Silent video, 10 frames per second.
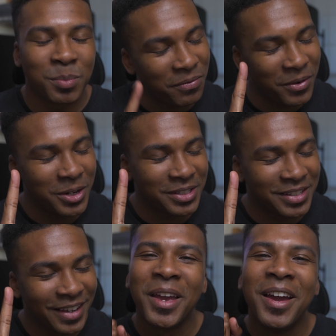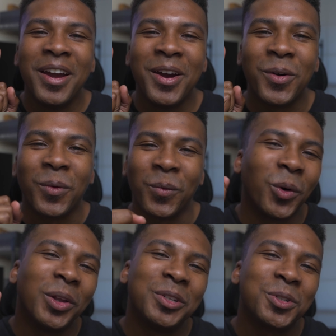But first,
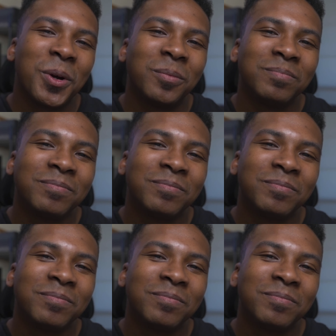roll intro.